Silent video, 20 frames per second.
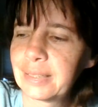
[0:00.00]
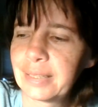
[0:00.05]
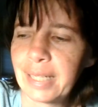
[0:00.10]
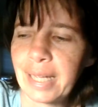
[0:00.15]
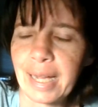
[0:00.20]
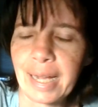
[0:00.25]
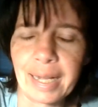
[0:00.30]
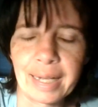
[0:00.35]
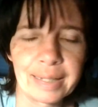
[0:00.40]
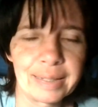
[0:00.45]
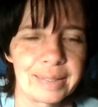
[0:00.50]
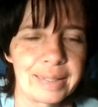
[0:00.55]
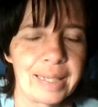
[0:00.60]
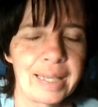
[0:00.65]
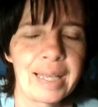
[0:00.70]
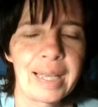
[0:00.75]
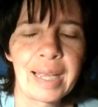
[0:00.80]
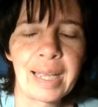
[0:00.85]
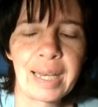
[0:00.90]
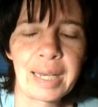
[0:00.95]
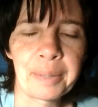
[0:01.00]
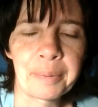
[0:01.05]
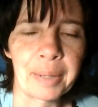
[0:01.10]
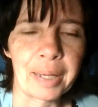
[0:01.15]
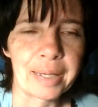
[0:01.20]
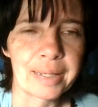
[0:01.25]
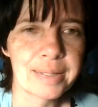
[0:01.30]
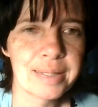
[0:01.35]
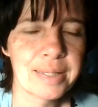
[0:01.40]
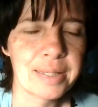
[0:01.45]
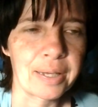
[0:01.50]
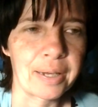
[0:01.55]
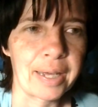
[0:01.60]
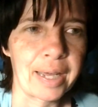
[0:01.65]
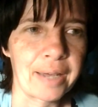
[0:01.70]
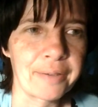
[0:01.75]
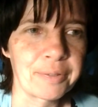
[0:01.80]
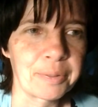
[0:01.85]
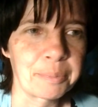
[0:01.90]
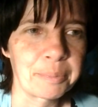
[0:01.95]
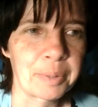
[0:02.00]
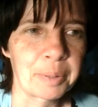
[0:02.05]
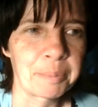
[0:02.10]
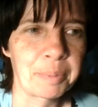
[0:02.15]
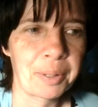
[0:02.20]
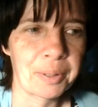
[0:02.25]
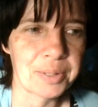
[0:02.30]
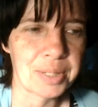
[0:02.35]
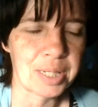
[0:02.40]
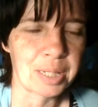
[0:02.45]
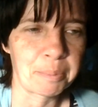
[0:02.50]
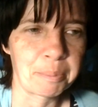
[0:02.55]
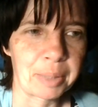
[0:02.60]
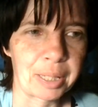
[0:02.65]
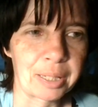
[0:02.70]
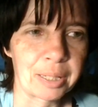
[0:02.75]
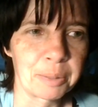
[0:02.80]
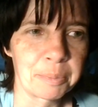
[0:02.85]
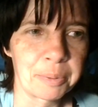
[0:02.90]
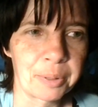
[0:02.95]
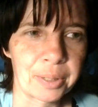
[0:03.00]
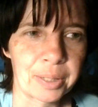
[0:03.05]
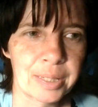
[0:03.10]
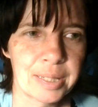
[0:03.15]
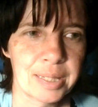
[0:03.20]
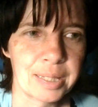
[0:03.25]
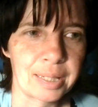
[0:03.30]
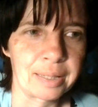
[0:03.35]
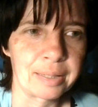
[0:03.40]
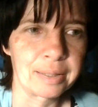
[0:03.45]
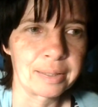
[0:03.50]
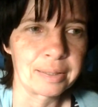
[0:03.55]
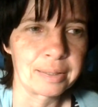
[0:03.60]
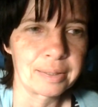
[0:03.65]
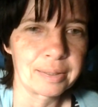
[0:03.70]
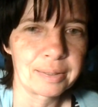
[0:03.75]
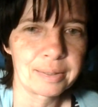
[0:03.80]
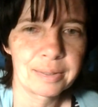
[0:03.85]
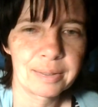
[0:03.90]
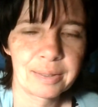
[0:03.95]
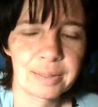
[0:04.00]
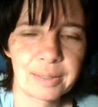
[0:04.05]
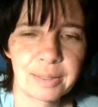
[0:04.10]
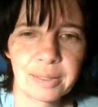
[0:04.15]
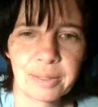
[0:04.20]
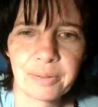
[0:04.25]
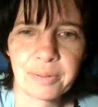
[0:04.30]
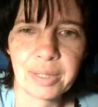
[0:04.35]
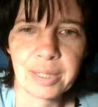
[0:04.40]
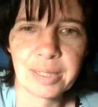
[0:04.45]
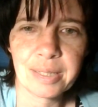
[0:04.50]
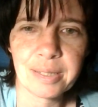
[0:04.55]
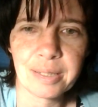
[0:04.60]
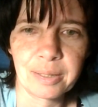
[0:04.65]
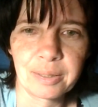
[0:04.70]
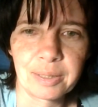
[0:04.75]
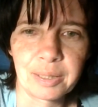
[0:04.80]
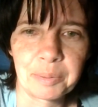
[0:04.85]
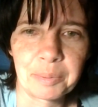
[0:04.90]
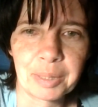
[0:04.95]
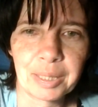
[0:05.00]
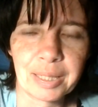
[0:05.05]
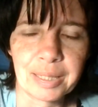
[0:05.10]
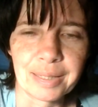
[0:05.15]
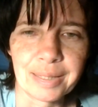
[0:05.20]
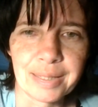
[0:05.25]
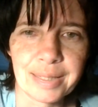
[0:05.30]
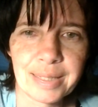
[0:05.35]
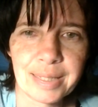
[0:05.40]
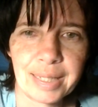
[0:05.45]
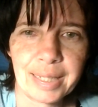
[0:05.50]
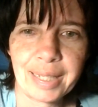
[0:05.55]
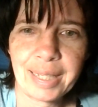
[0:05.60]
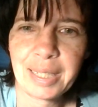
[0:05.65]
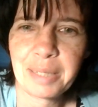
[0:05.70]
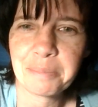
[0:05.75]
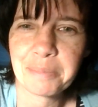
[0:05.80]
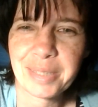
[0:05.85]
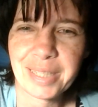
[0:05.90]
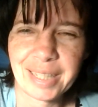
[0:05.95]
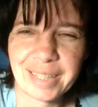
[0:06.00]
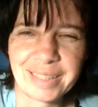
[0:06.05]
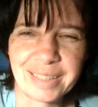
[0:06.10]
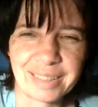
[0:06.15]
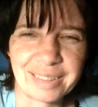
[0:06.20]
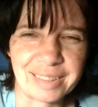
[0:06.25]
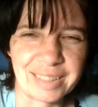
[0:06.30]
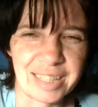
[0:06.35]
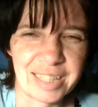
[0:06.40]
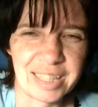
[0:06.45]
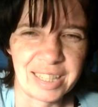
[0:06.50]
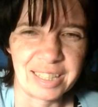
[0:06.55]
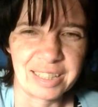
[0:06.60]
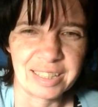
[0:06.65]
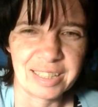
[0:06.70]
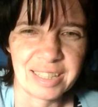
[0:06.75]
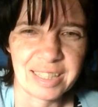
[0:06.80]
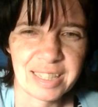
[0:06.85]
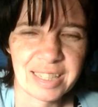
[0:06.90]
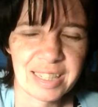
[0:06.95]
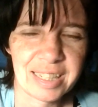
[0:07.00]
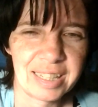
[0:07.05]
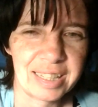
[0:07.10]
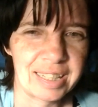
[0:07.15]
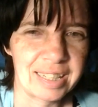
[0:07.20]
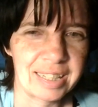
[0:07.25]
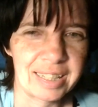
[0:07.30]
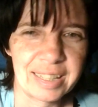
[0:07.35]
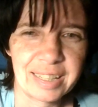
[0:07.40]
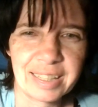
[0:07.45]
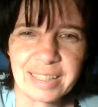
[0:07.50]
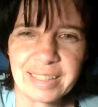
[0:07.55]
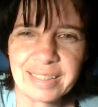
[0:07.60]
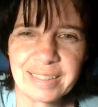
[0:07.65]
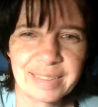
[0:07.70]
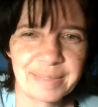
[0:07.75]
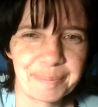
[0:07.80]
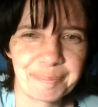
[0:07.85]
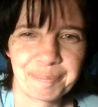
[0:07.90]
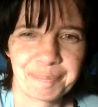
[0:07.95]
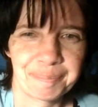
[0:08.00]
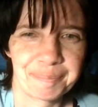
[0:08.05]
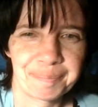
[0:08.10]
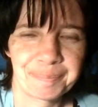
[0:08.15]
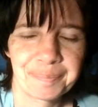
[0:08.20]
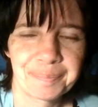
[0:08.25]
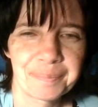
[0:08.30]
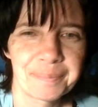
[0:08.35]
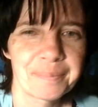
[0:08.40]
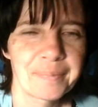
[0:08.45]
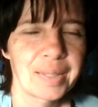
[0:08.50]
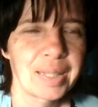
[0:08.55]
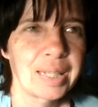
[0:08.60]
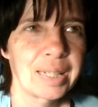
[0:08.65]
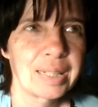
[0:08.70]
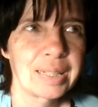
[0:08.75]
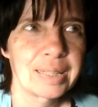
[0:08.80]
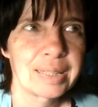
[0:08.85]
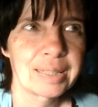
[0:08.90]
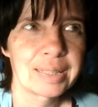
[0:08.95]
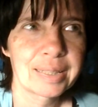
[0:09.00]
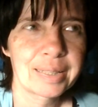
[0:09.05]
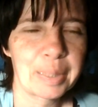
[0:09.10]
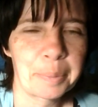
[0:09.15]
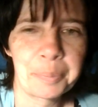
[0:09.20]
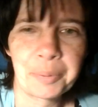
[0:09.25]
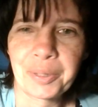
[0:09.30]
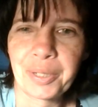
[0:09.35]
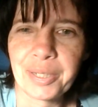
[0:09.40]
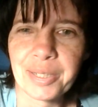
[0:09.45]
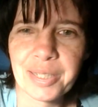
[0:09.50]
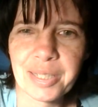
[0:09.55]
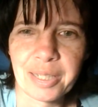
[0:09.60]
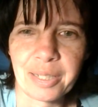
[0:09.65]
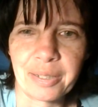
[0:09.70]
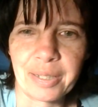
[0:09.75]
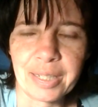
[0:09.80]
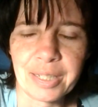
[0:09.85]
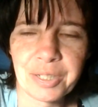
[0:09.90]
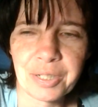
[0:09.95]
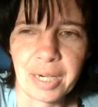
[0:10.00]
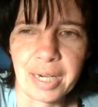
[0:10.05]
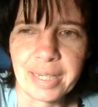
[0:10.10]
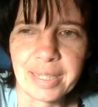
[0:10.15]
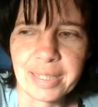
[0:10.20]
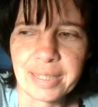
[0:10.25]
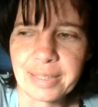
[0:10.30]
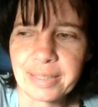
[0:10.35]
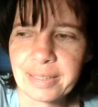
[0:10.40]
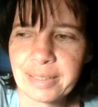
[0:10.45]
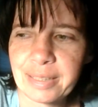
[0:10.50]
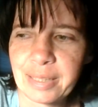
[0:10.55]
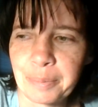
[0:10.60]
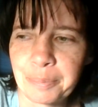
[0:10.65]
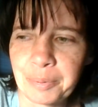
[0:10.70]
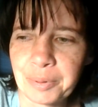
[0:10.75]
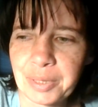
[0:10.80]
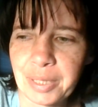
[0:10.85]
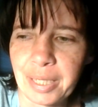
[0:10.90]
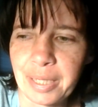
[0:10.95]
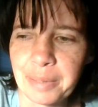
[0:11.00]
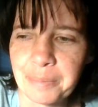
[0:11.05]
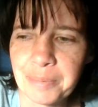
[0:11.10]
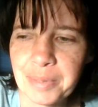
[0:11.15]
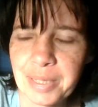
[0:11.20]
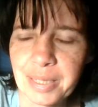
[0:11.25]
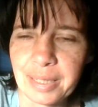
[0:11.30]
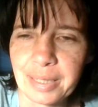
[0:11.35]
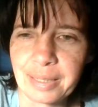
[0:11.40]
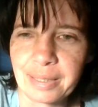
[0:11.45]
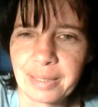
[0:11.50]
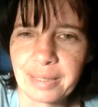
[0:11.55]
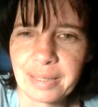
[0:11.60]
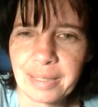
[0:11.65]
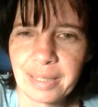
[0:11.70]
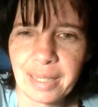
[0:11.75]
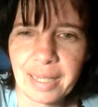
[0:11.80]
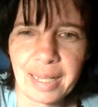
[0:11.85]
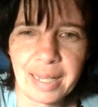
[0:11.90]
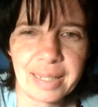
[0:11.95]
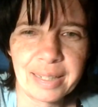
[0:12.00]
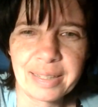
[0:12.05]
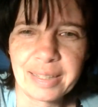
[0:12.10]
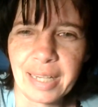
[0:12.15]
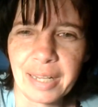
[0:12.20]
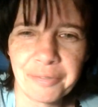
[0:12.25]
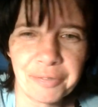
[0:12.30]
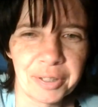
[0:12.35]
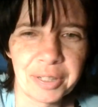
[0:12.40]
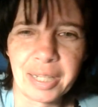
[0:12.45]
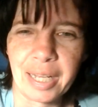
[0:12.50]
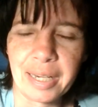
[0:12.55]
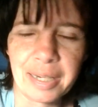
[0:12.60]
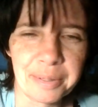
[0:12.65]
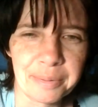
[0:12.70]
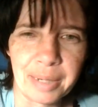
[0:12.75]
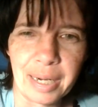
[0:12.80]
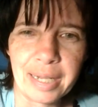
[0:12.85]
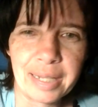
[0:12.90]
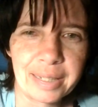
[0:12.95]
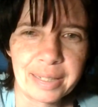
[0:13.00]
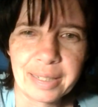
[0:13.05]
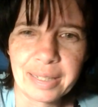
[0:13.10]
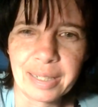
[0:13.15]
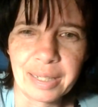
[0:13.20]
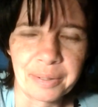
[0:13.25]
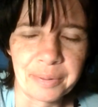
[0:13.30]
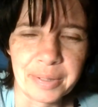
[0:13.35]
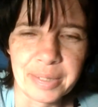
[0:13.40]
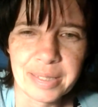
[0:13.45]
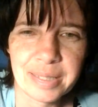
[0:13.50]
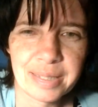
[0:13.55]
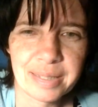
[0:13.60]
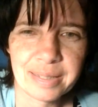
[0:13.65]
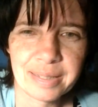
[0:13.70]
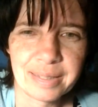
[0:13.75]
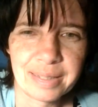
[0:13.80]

Yeah. Anyway, so I haven't been posting bingo boards on Goodreads only because I am technically challenged. And a couple years ago, I tried it a couple times and I never got it right. It always